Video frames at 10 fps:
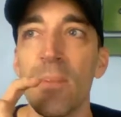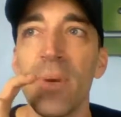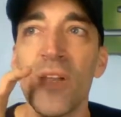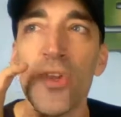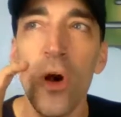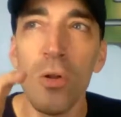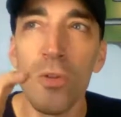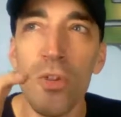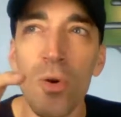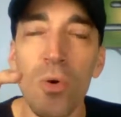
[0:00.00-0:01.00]
But it's
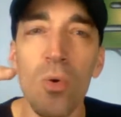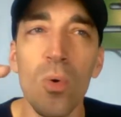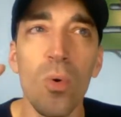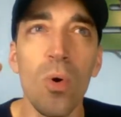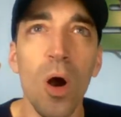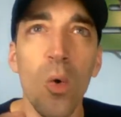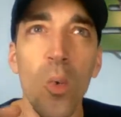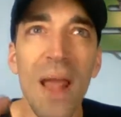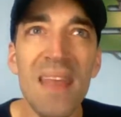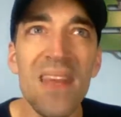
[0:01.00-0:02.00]
also a
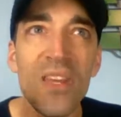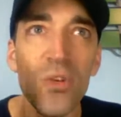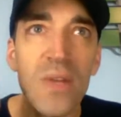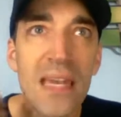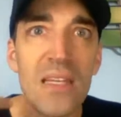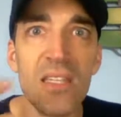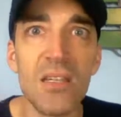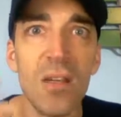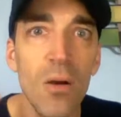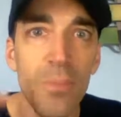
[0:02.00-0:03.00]
way that you get
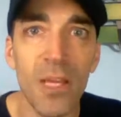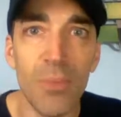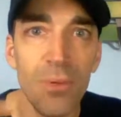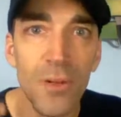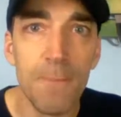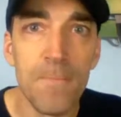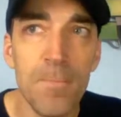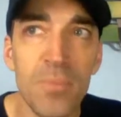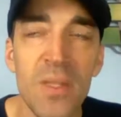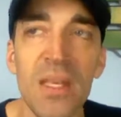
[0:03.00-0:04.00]
to know people.
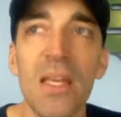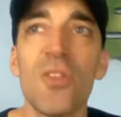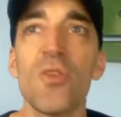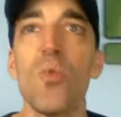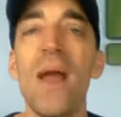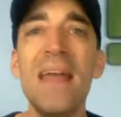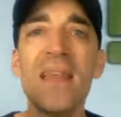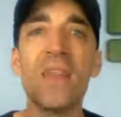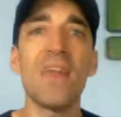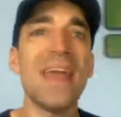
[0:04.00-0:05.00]
It's a way
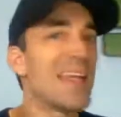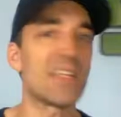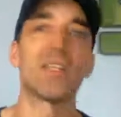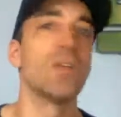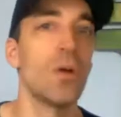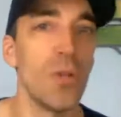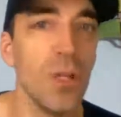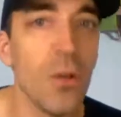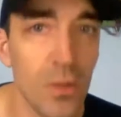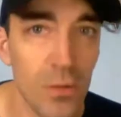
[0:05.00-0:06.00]
that they get to know
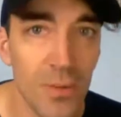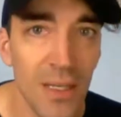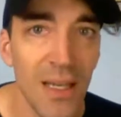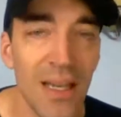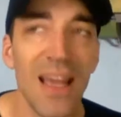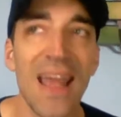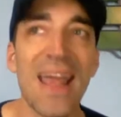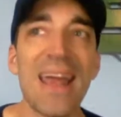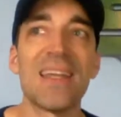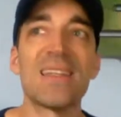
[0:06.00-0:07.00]
you.
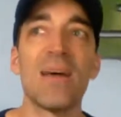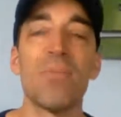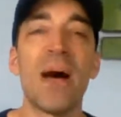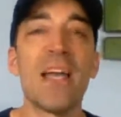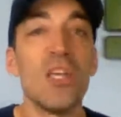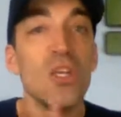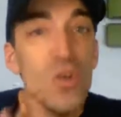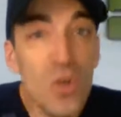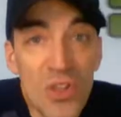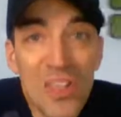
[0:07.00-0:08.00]
And by
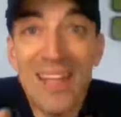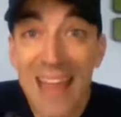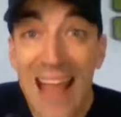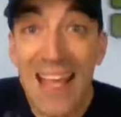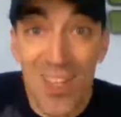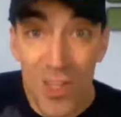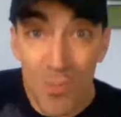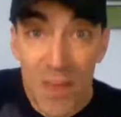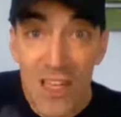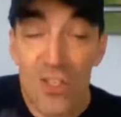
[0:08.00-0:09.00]
using that
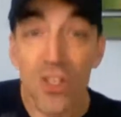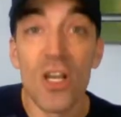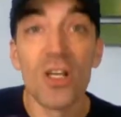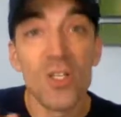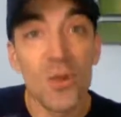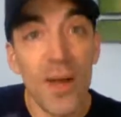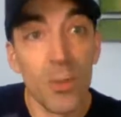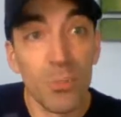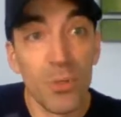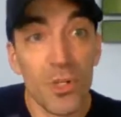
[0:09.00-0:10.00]
speech to
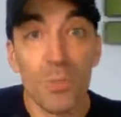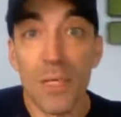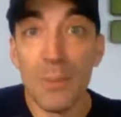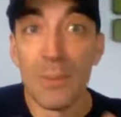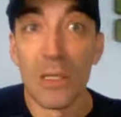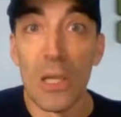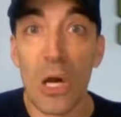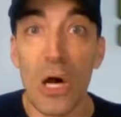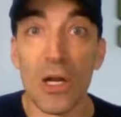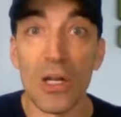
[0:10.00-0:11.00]
help push people
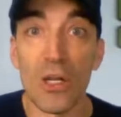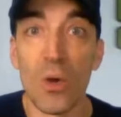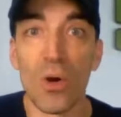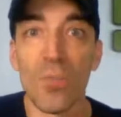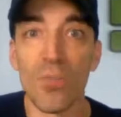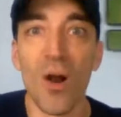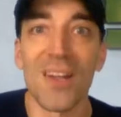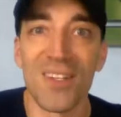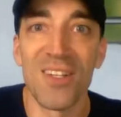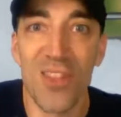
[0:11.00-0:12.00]
along your
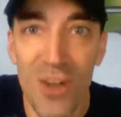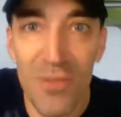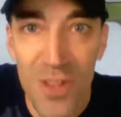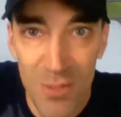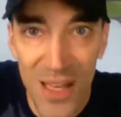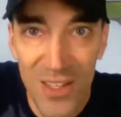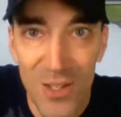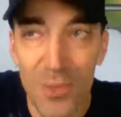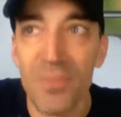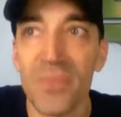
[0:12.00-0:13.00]
product and service
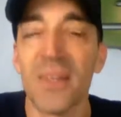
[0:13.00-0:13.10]
menu,